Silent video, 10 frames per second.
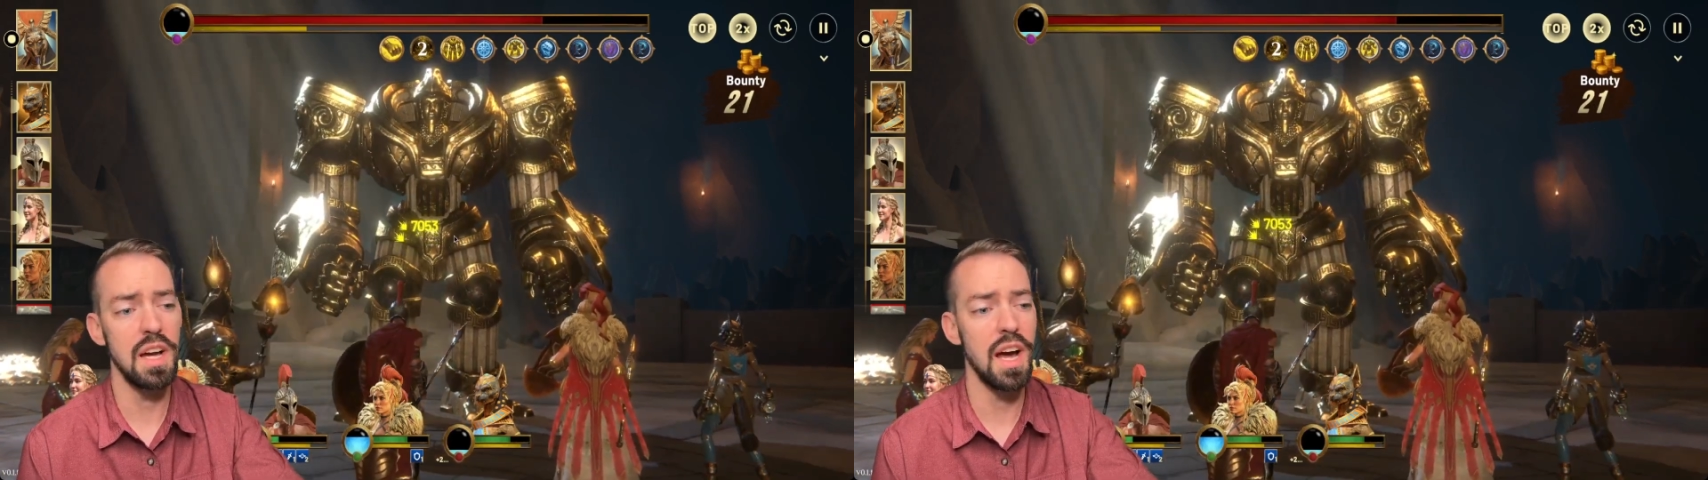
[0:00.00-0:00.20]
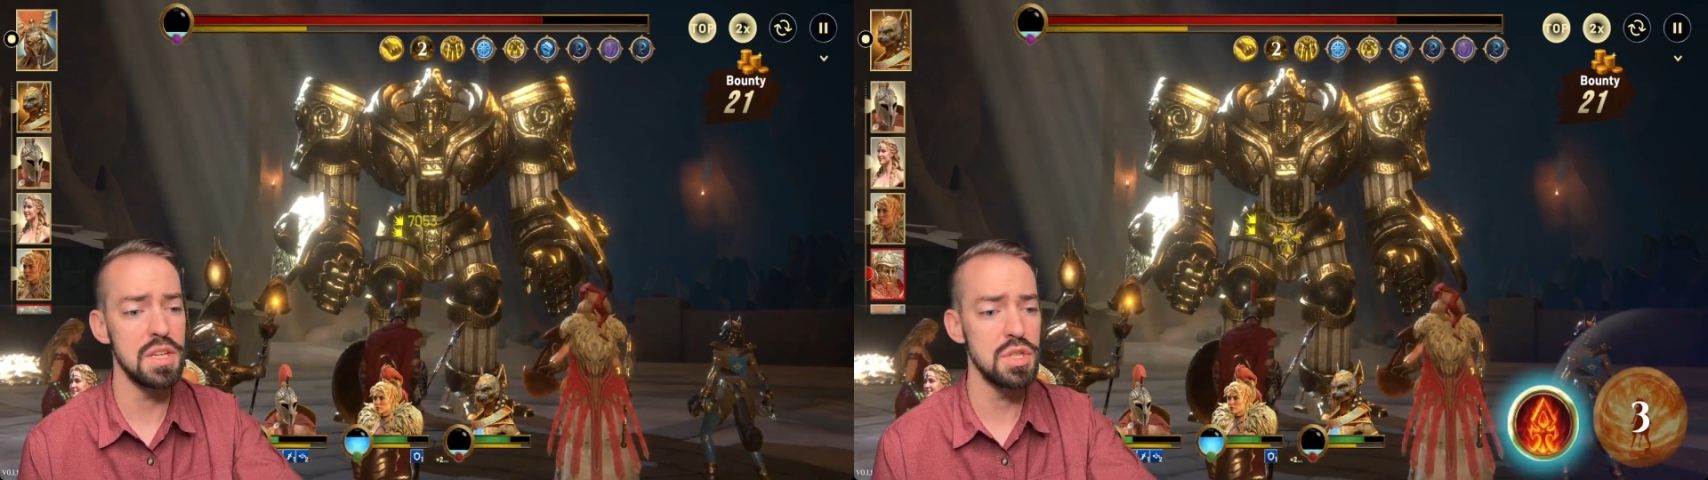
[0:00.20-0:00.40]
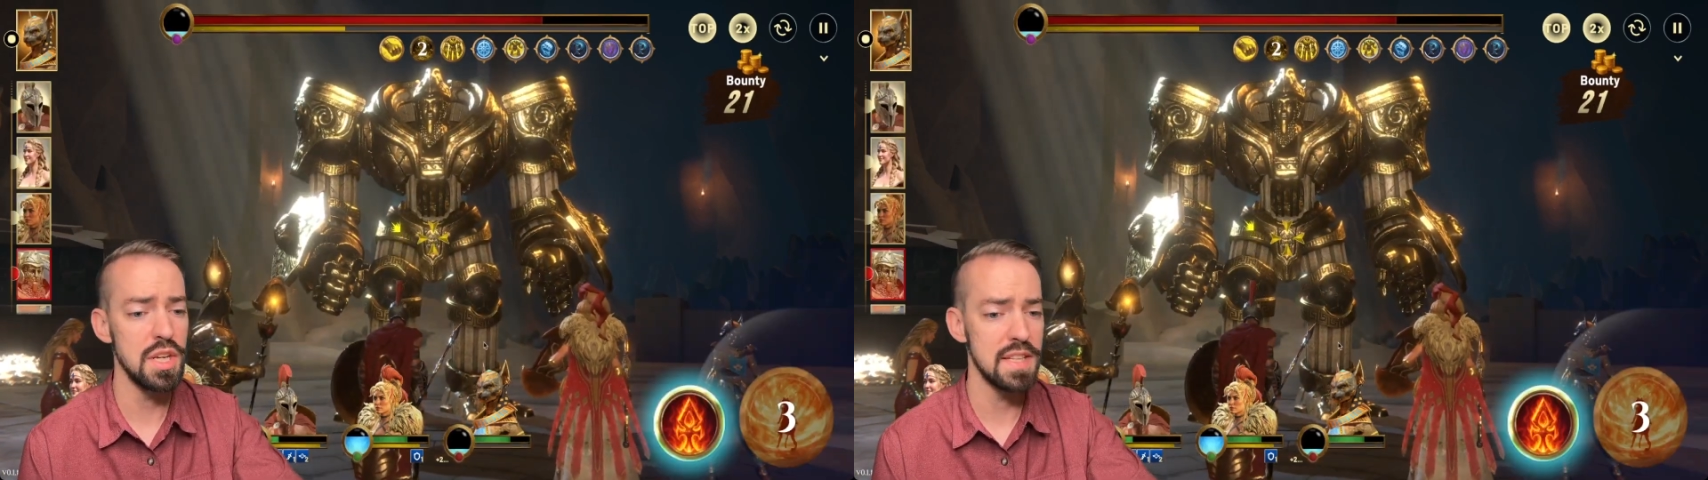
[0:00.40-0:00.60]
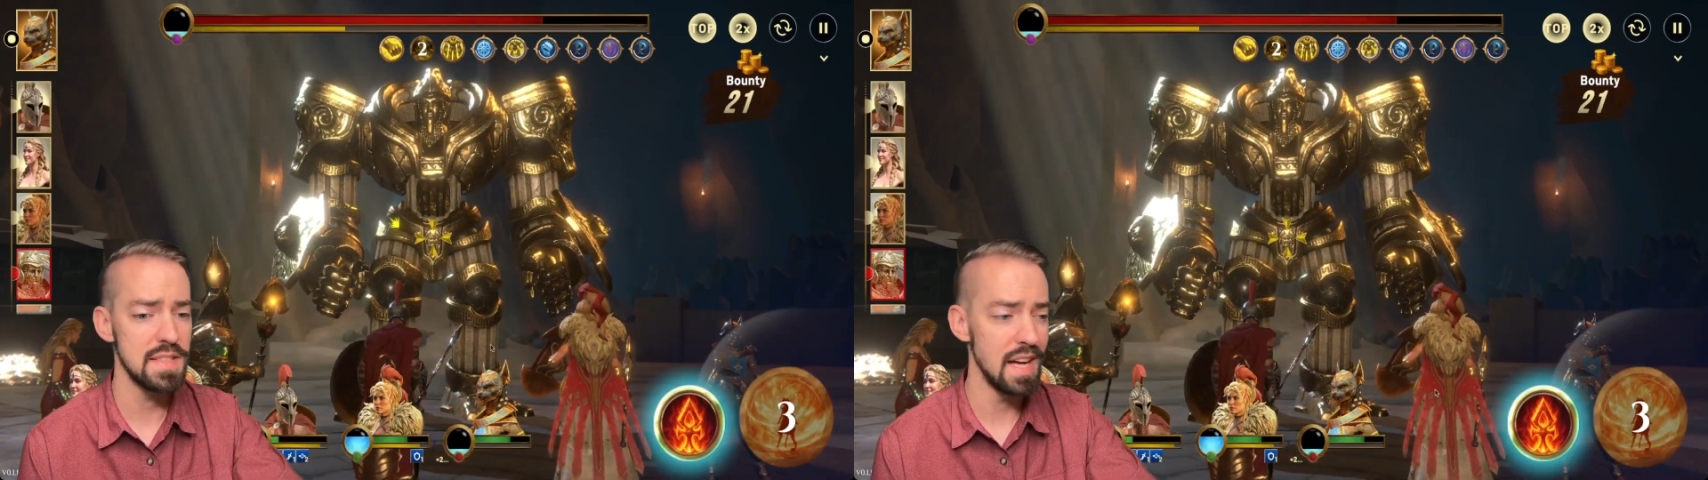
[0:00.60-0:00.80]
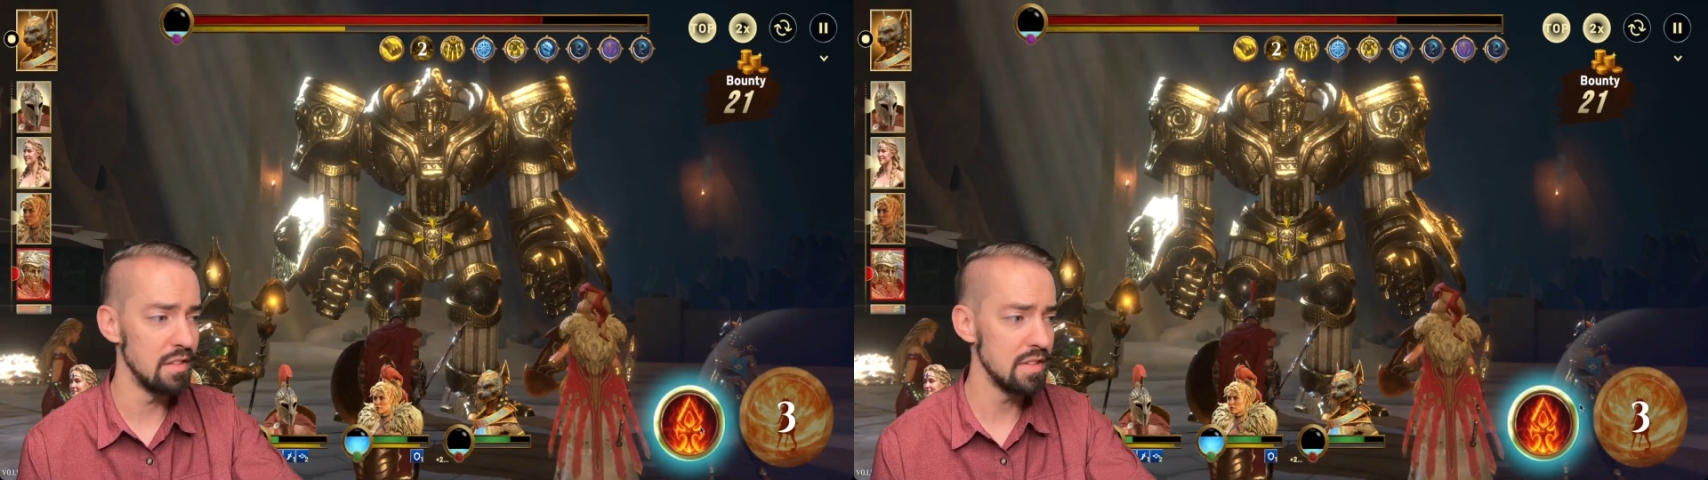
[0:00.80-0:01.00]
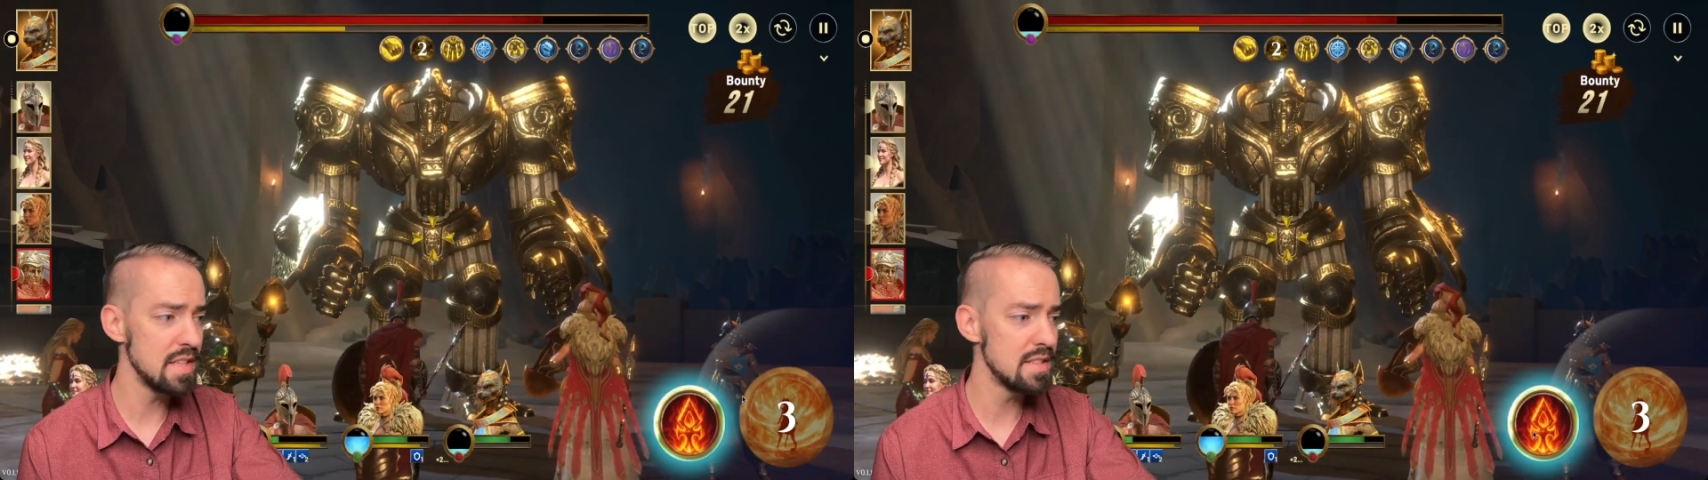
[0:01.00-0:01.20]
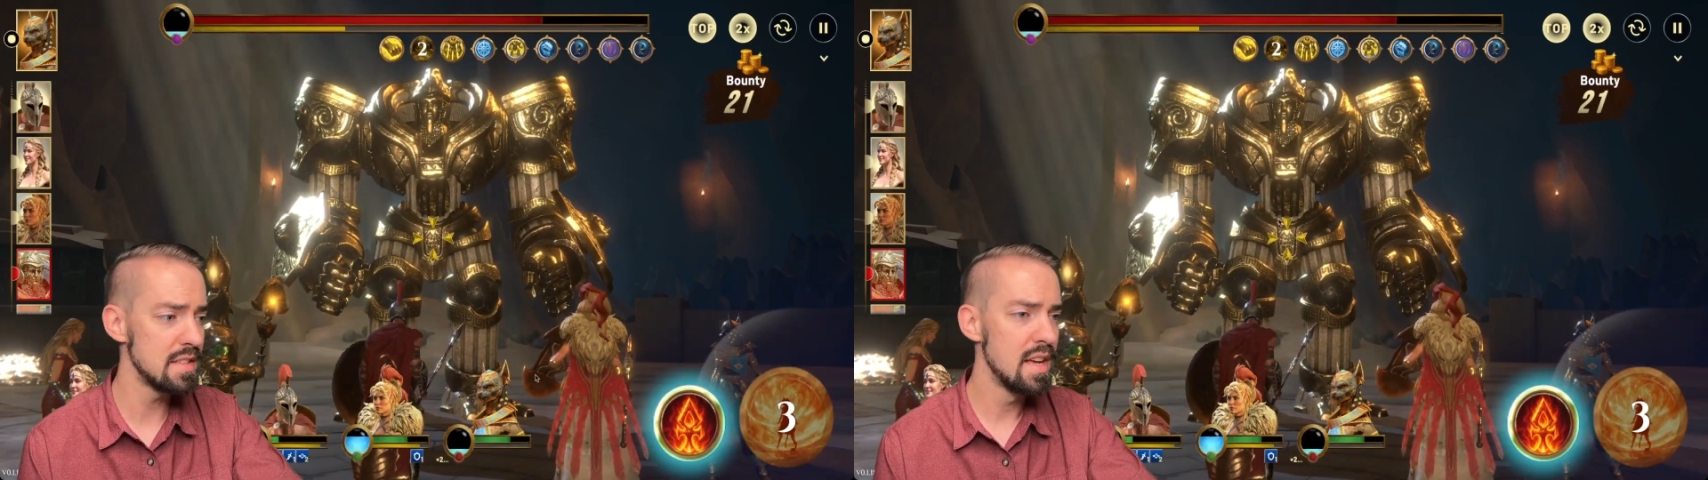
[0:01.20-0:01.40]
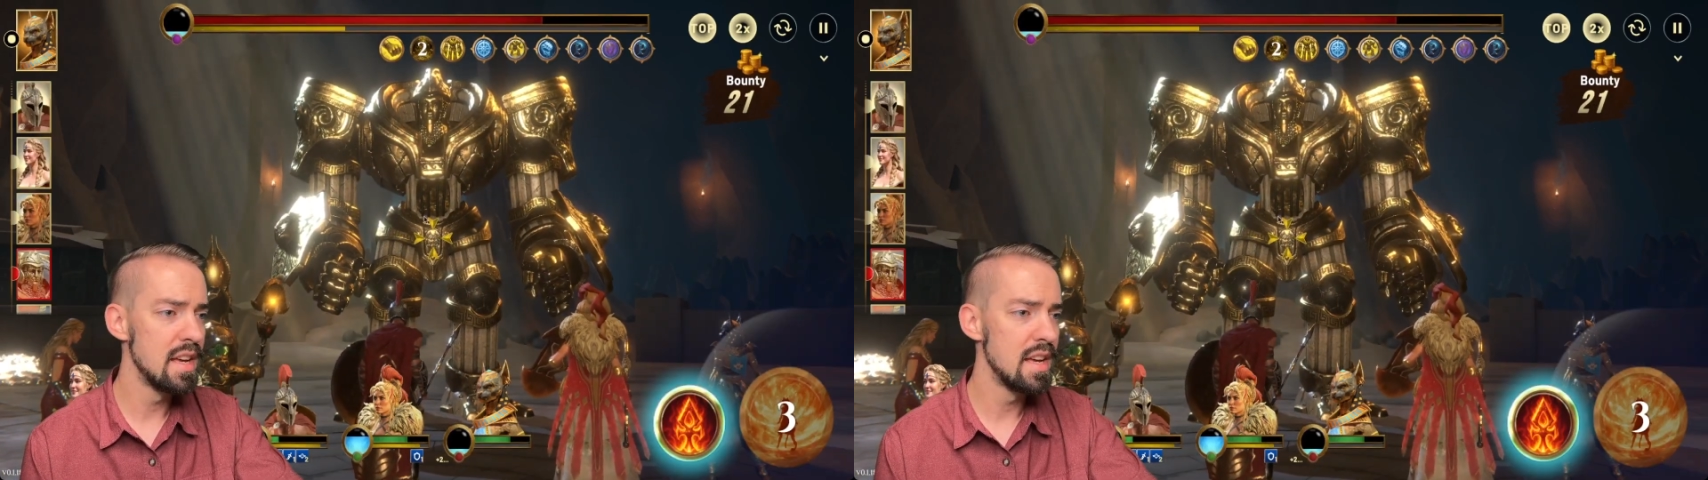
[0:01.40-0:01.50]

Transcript: high chance of it.